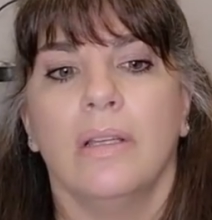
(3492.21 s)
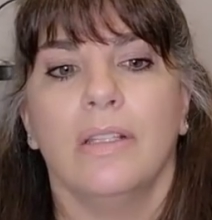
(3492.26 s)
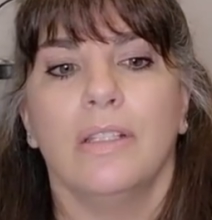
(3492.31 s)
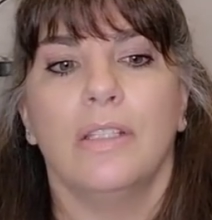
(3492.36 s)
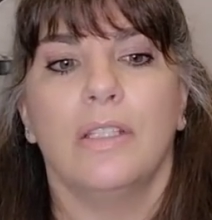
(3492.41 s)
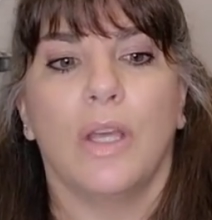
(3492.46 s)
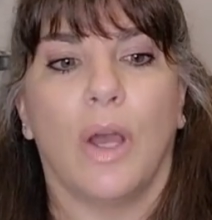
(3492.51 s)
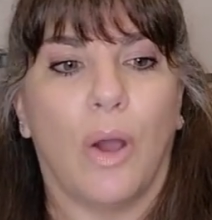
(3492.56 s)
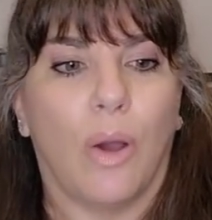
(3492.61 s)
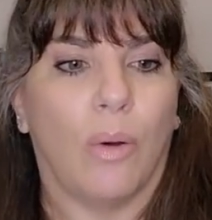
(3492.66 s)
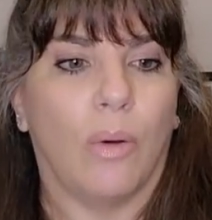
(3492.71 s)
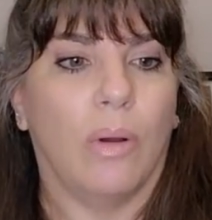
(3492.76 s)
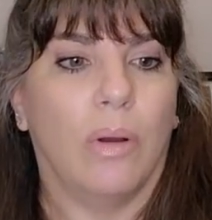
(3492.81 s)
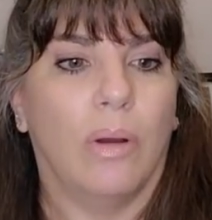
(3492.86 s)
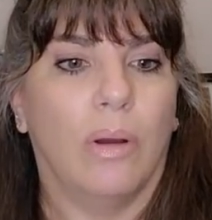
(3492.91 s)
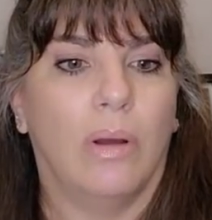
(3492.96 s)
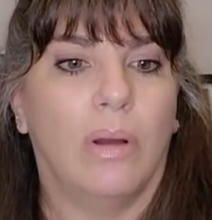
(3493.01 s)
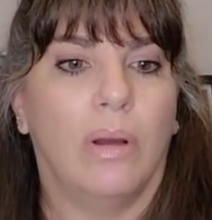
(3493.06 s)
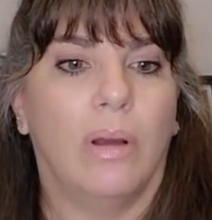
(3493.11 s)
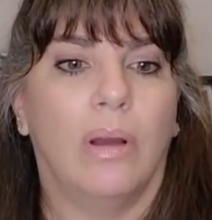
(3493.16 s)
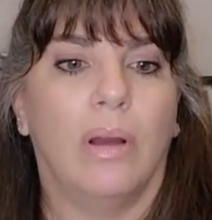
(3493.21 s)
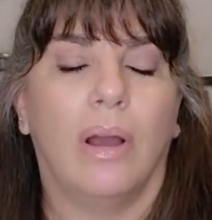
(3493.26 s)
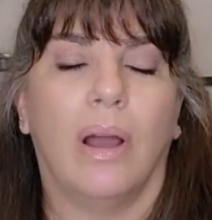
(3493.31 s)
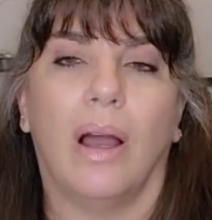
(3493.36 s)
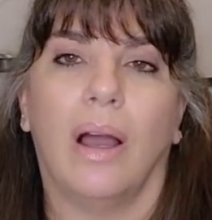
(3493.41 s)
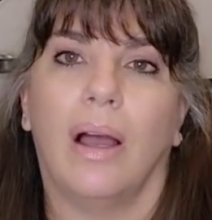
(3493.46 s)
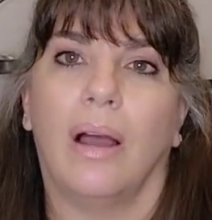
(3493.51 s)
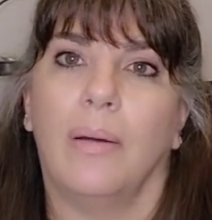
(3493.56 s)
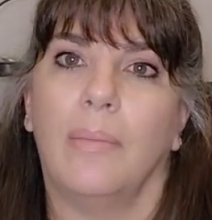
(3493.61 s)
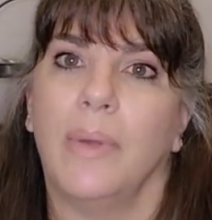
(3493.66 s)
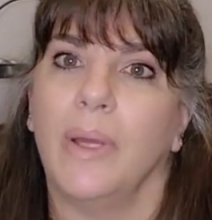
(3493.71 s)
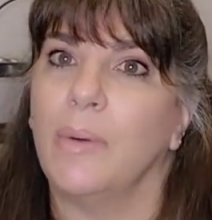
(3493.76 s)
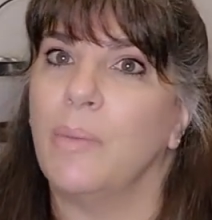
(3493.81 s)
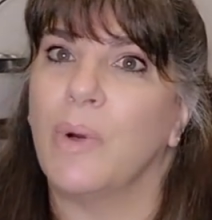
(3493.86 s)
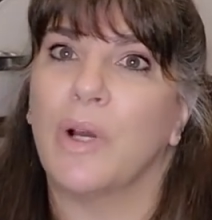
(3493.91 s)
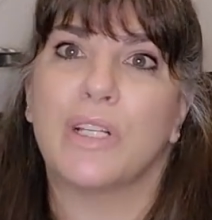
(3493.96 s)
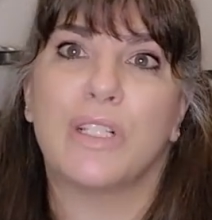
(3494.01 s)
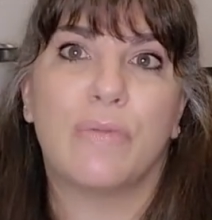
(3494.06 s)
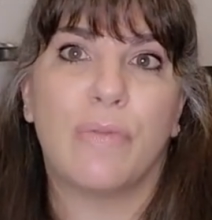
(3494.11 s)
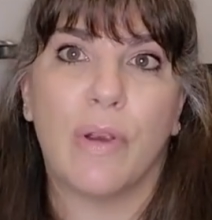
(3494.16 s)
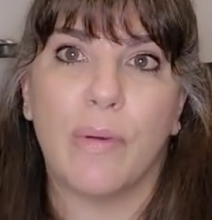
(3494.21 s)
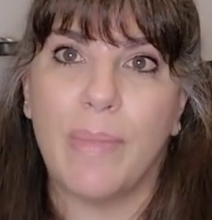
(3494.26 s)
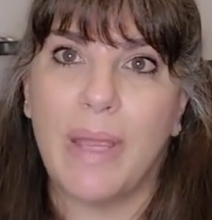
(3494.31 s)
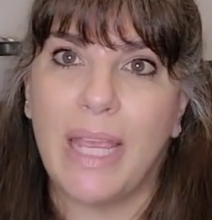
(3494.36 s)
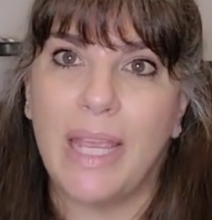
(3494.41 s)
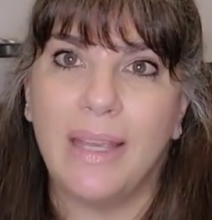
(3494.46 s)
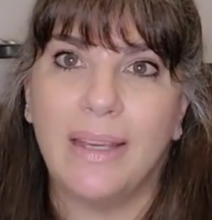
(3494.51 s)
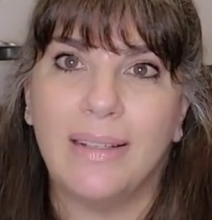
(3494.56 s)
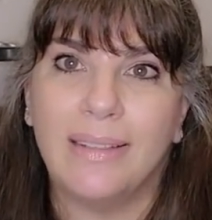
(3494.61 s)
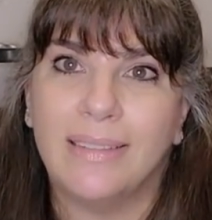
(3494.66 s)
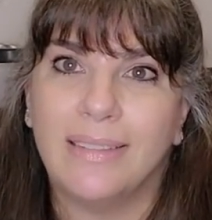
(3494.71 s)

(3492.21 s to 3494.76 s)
So it works for me.